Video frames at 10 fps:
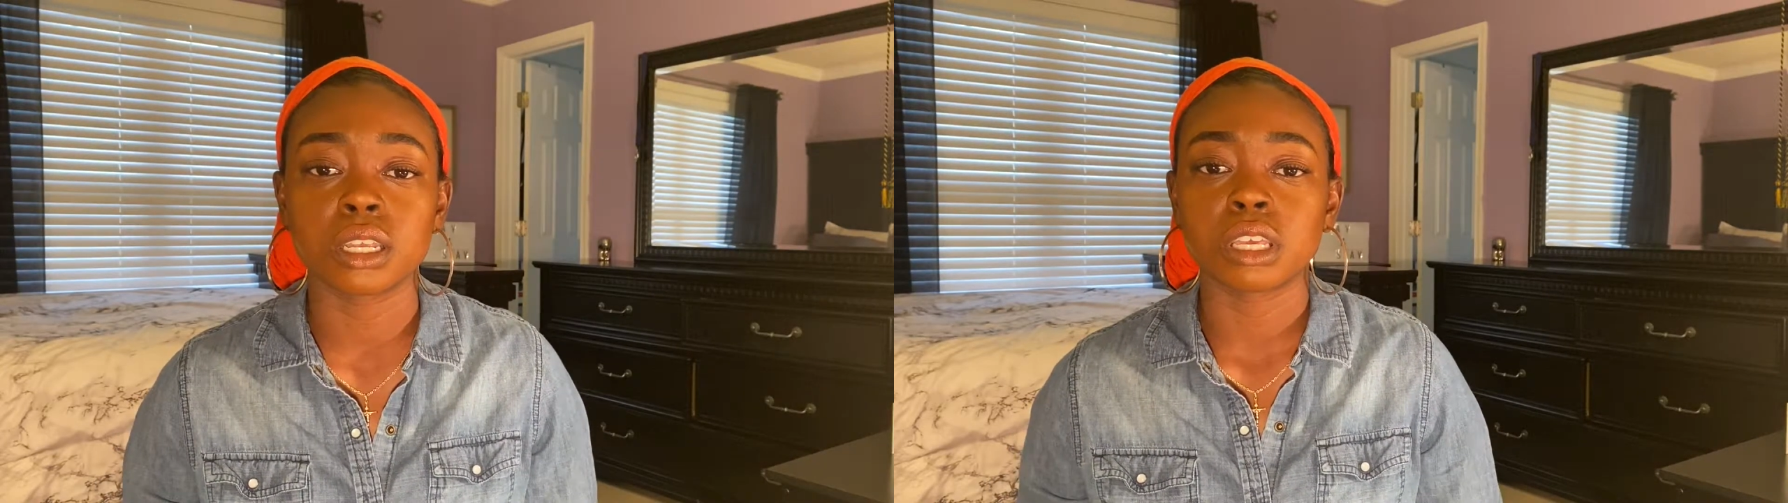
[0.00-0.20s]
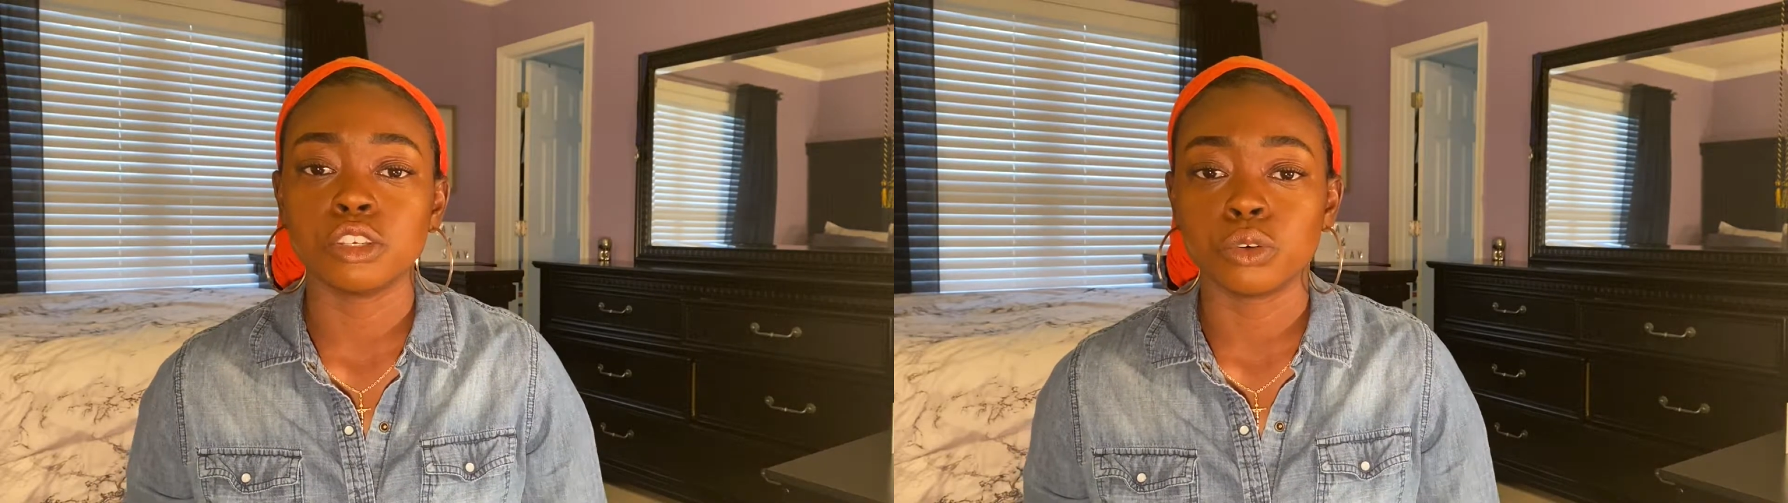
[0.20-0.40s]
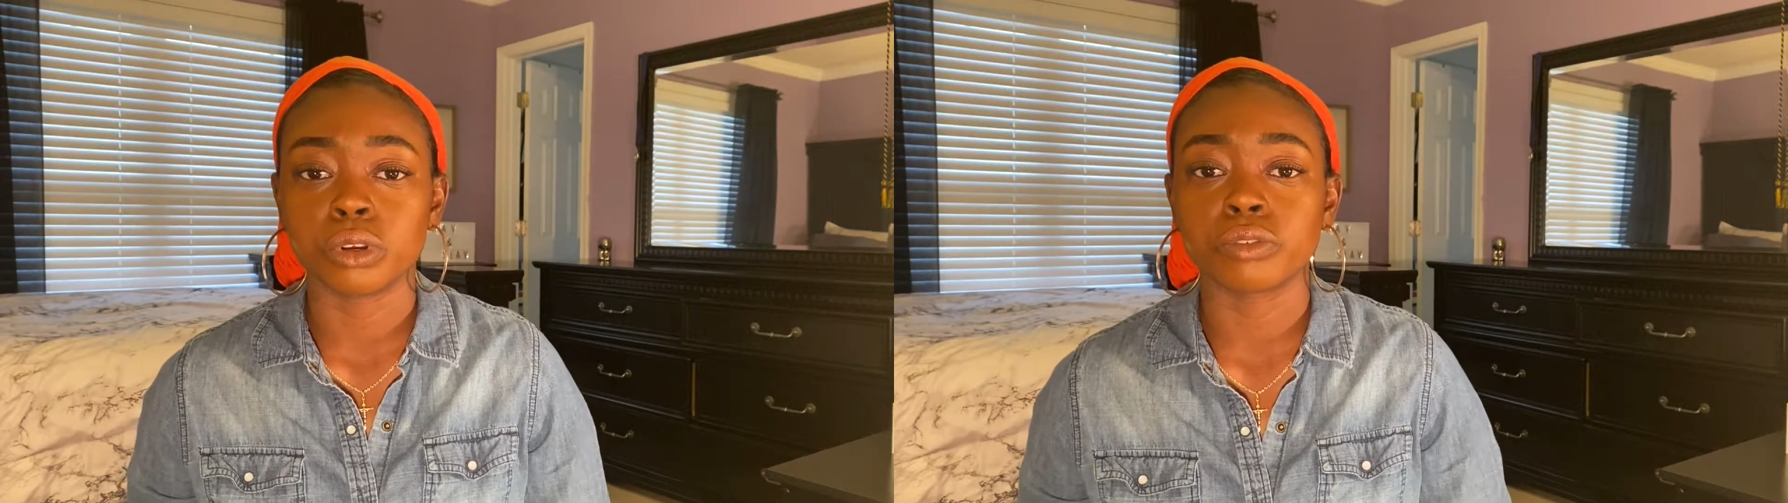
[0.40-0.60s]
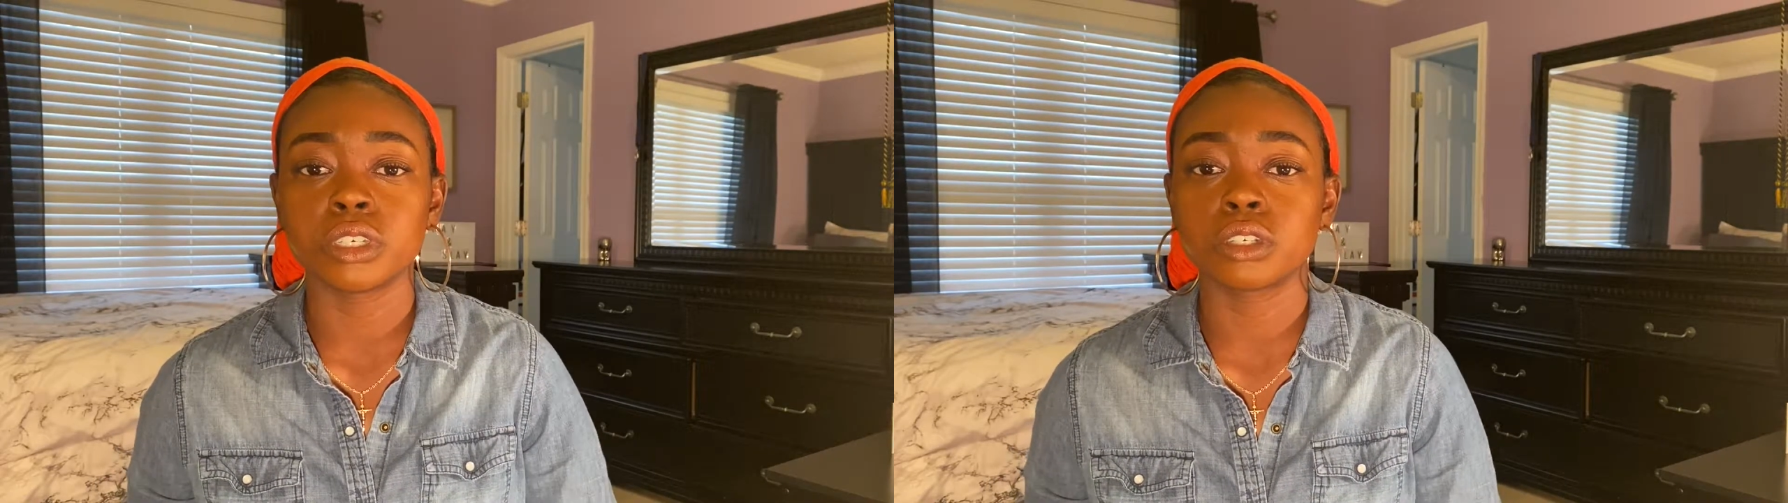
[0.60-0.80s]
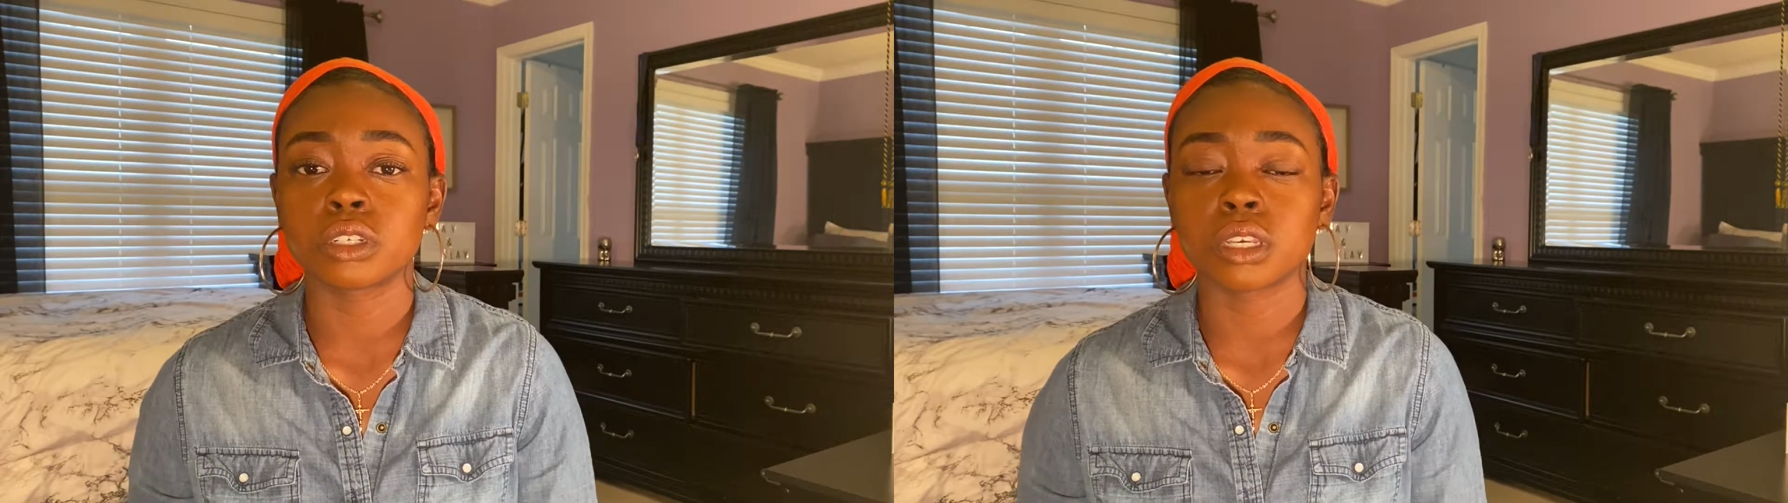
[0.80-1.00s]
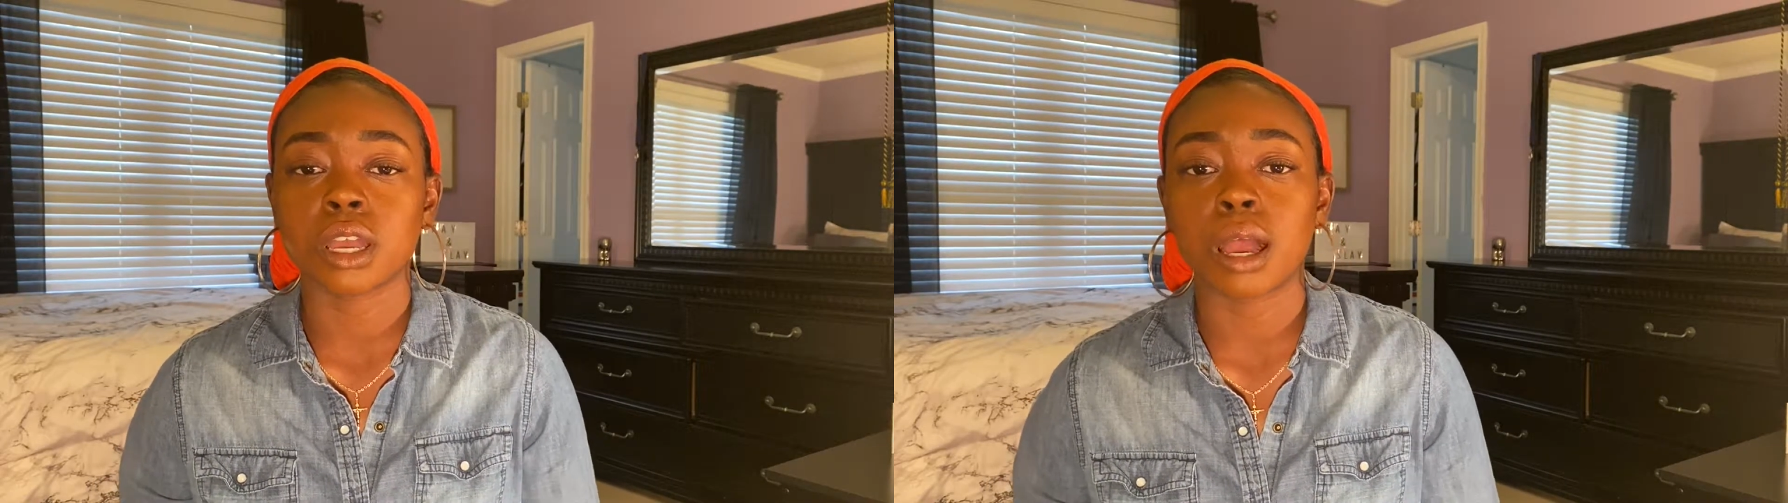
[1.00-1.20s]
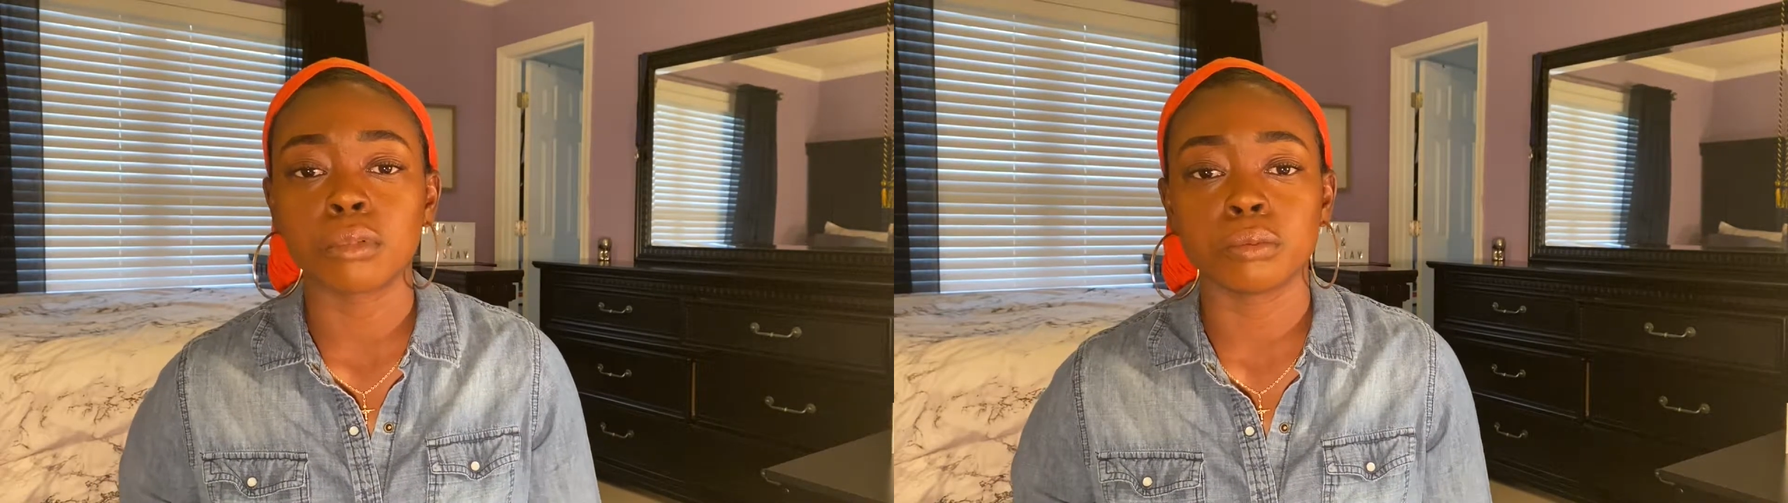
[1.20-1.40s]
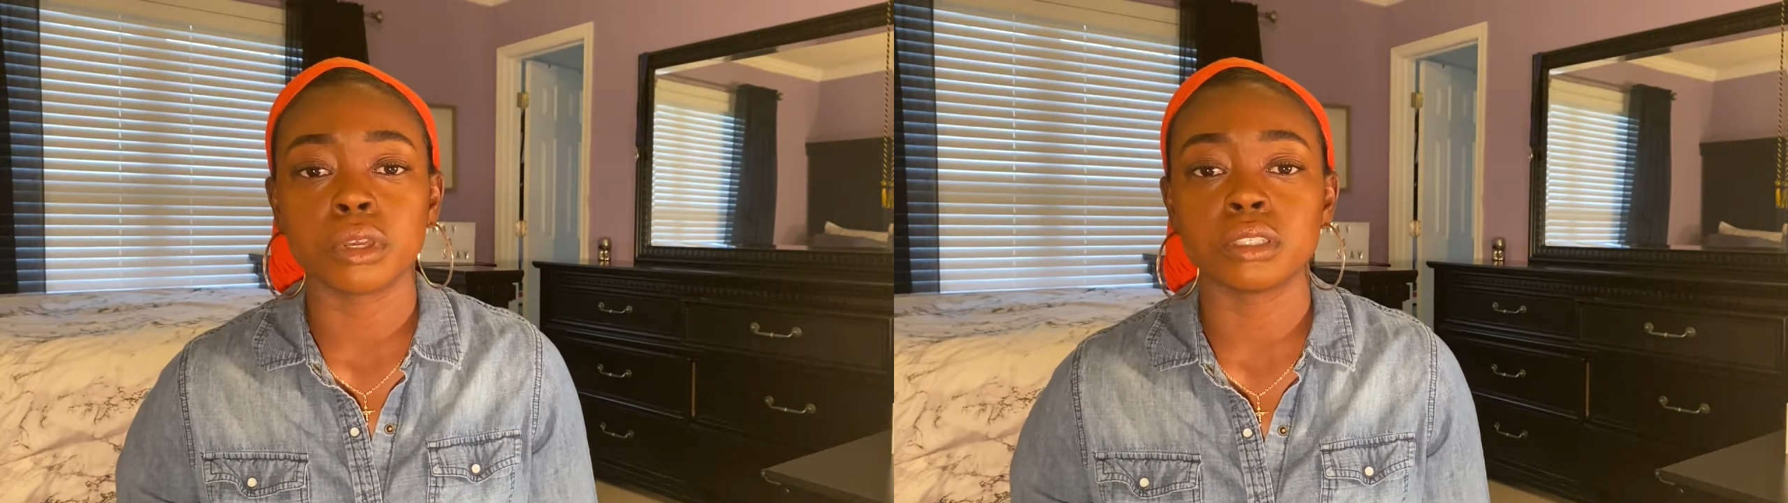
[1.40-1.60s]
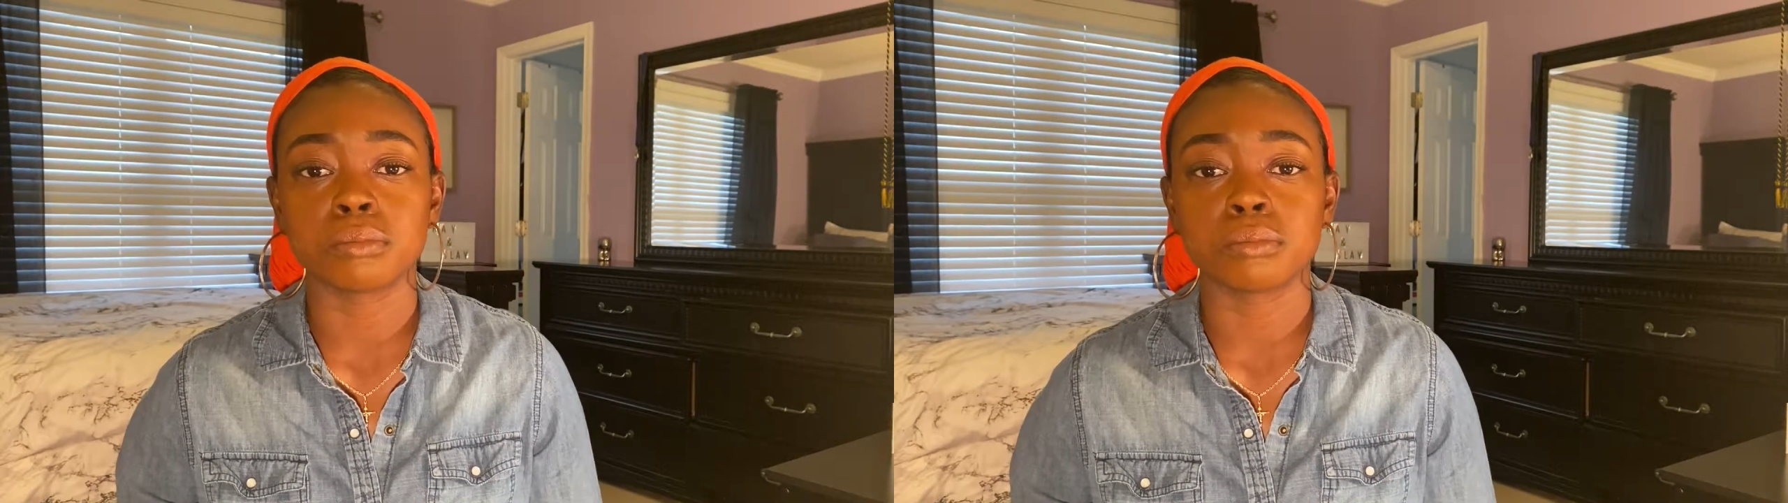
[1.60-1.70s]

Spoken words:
and doing research that complements